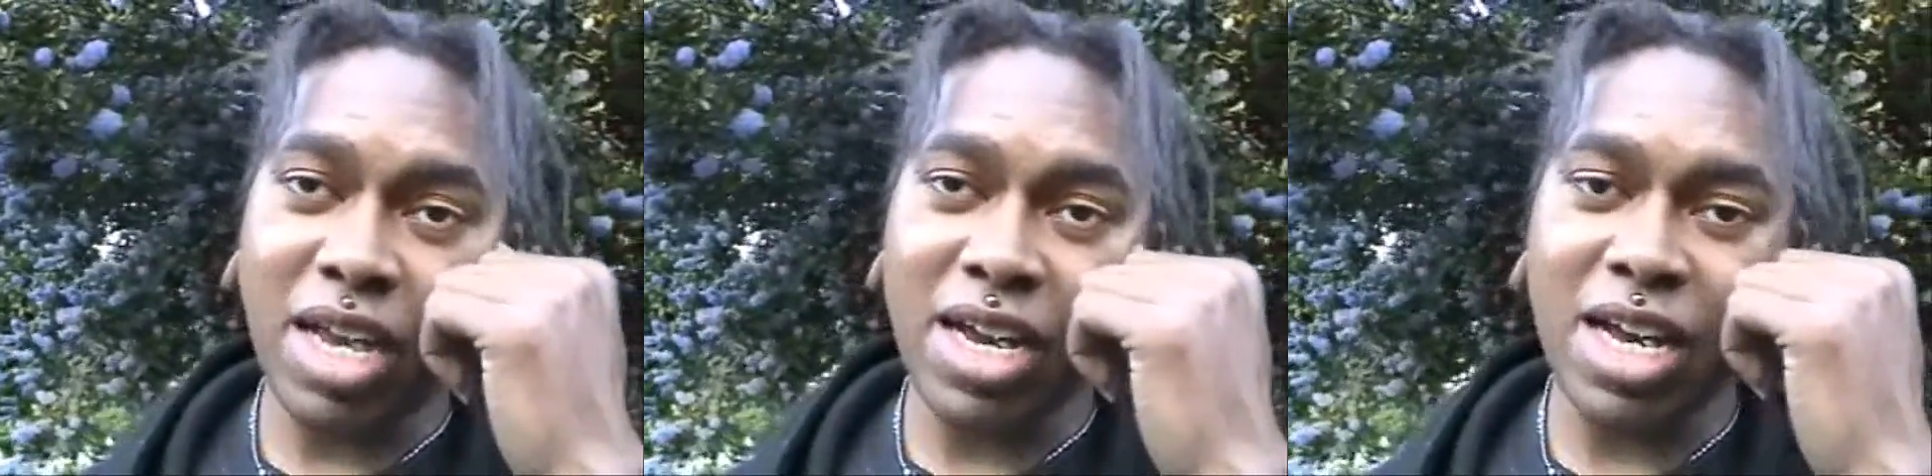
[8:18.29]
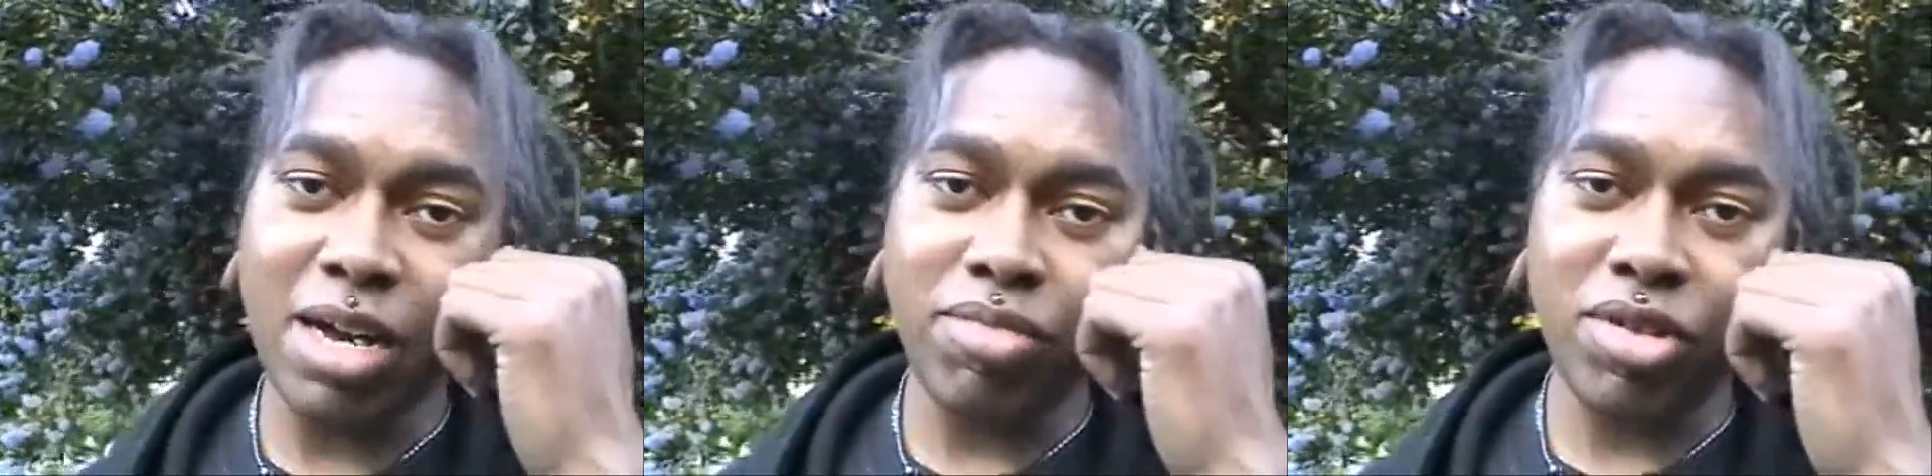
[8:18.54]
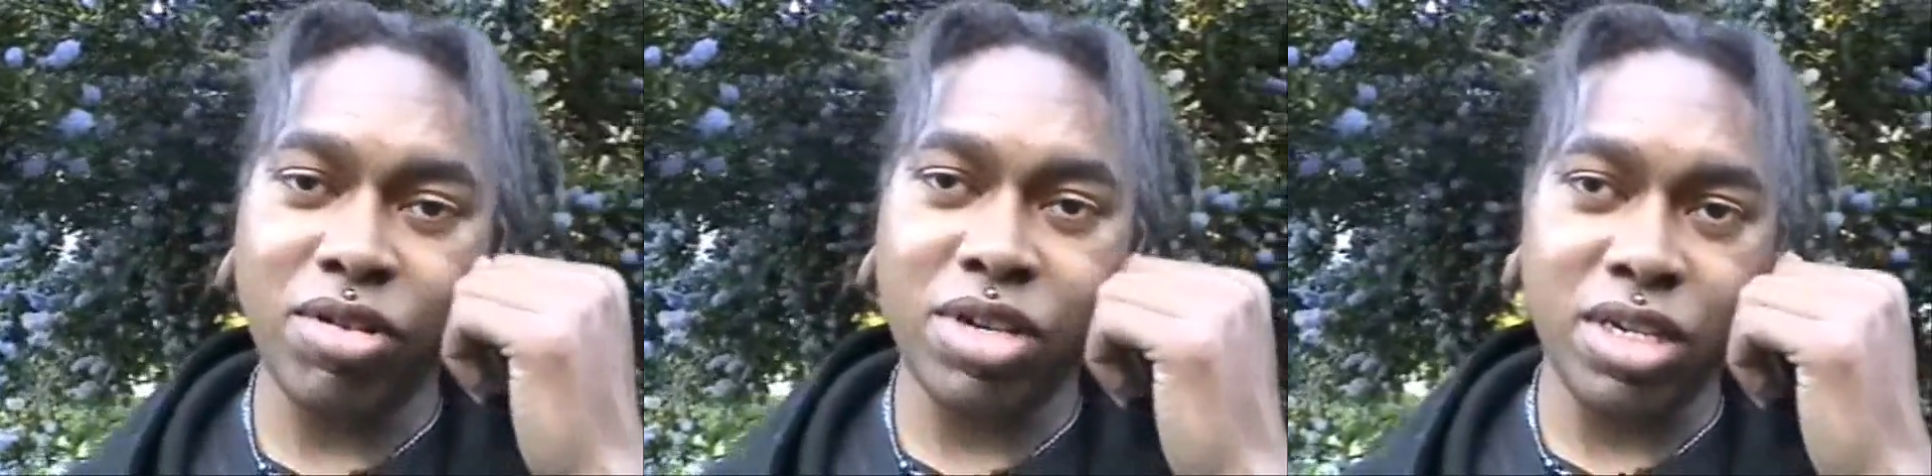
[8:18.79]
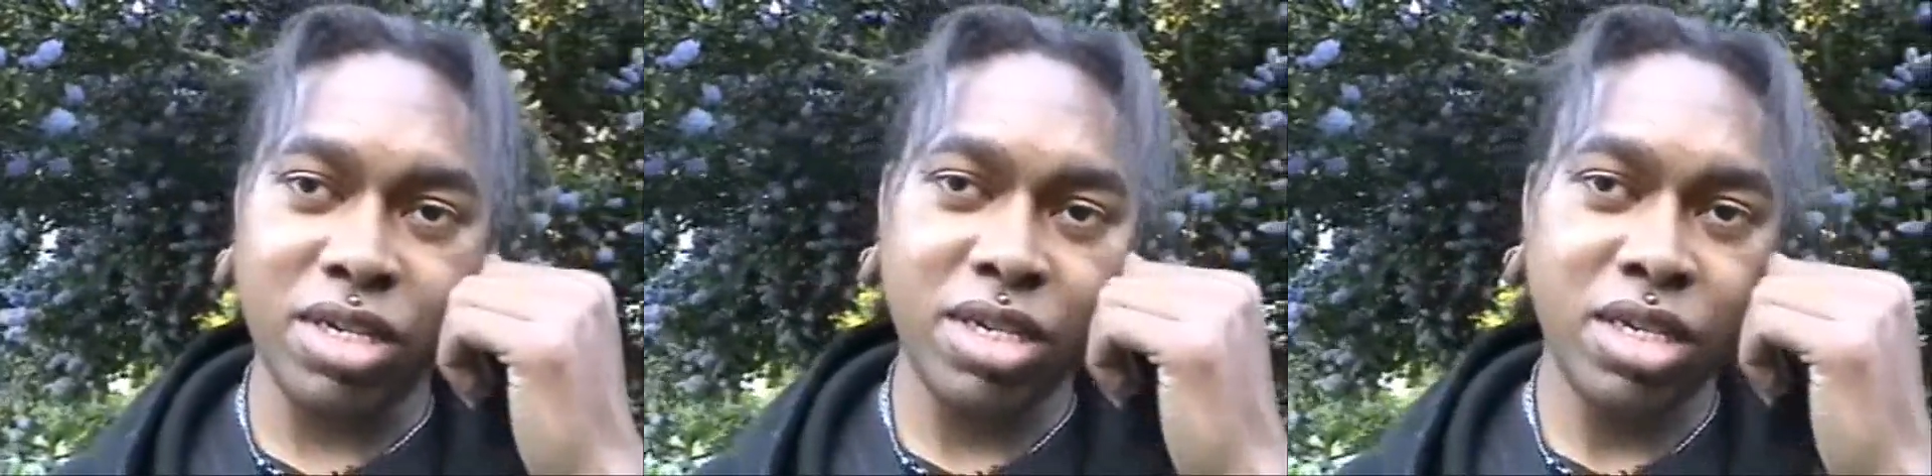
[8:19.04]
that got
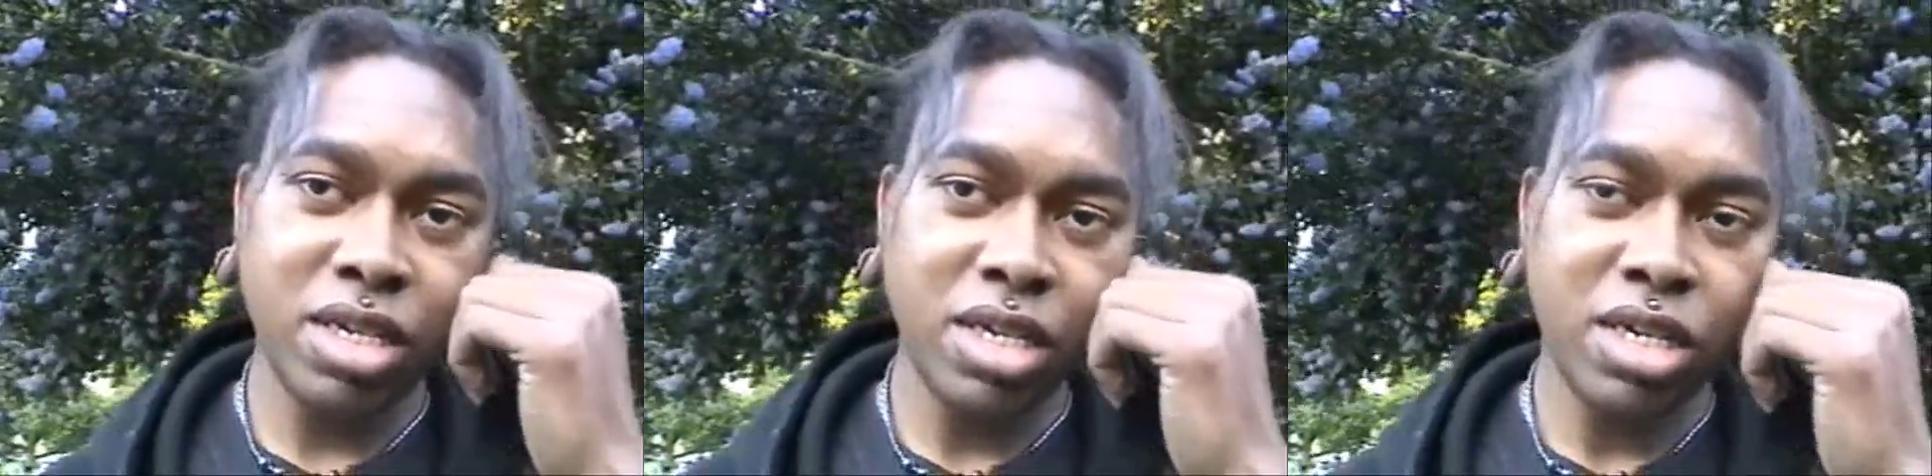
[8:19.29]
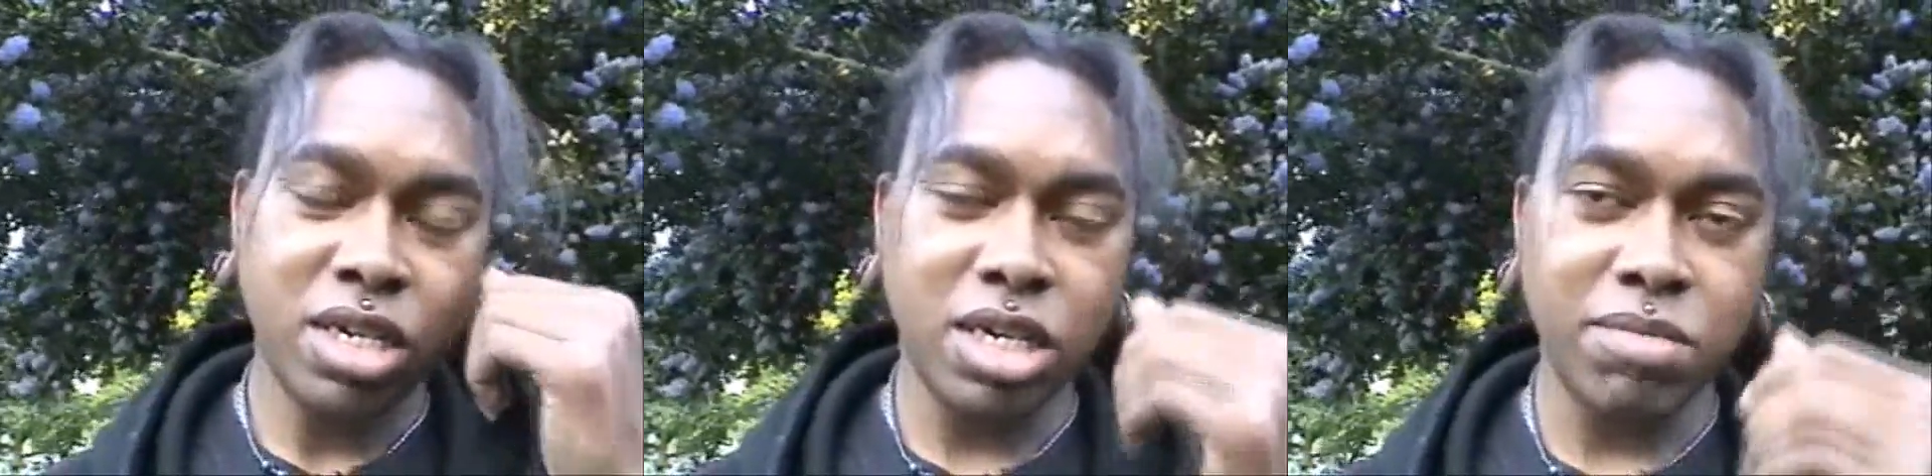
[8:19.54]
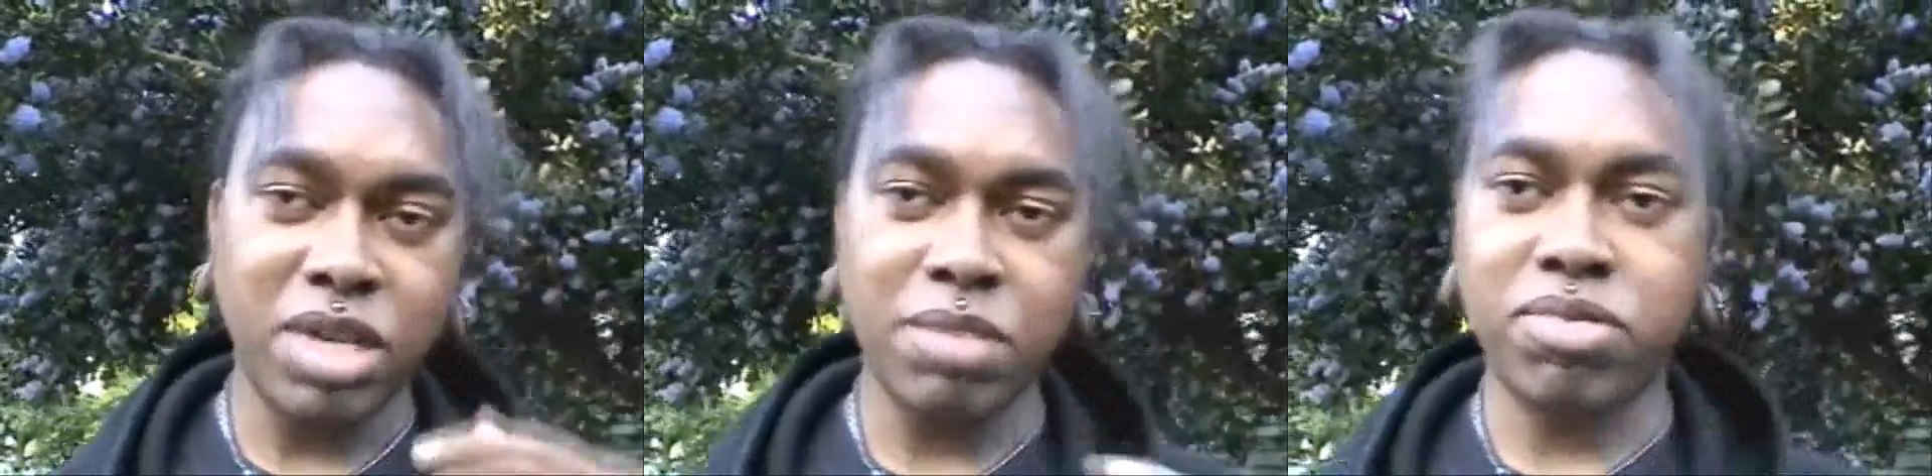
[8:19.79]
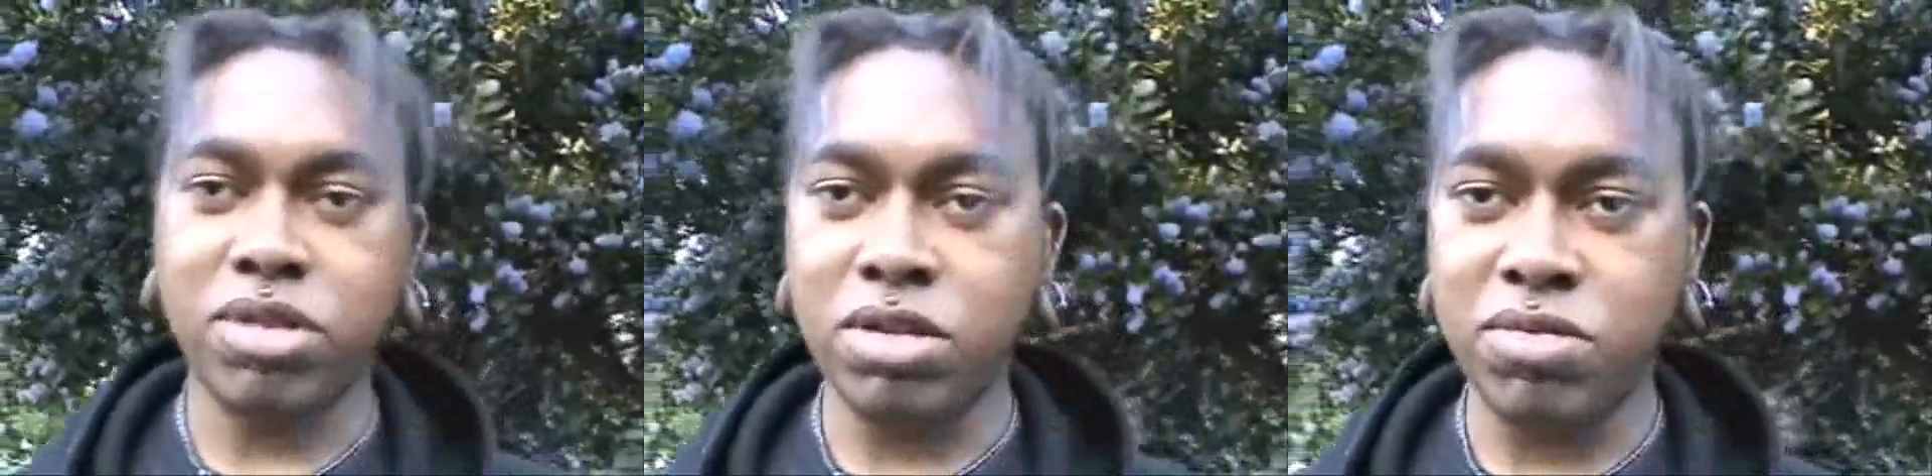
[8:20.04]
broken on
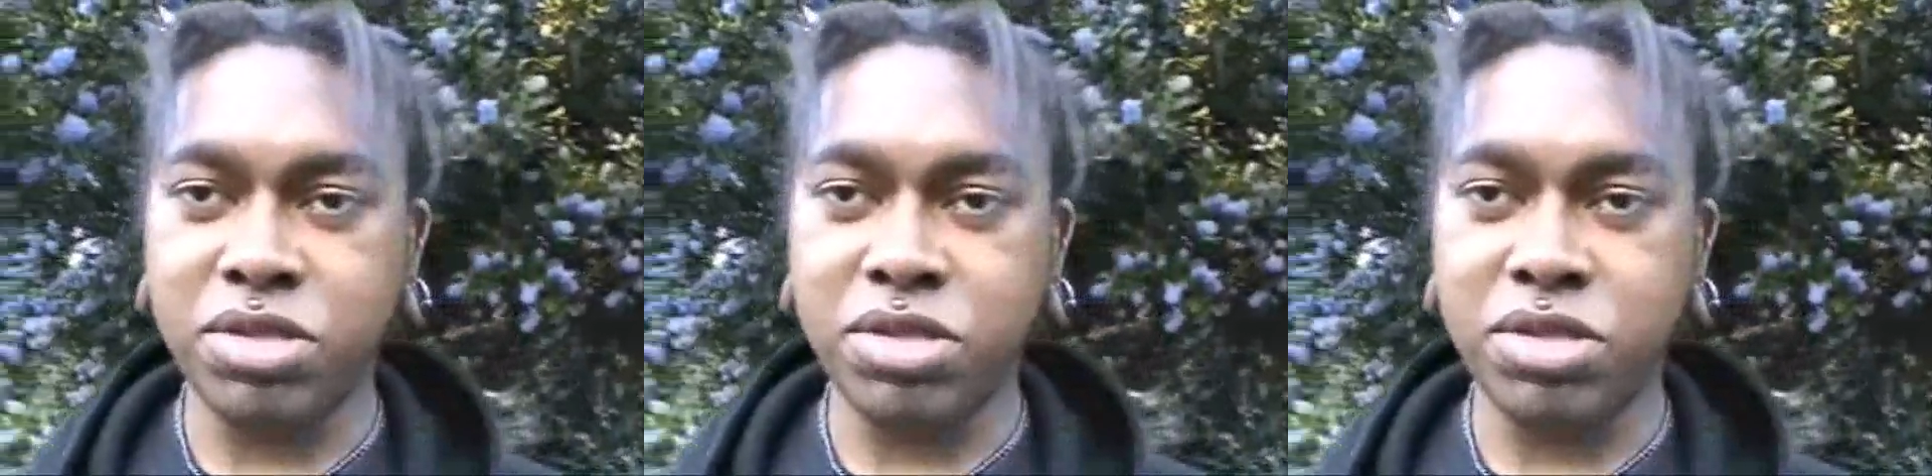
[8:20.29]
my part,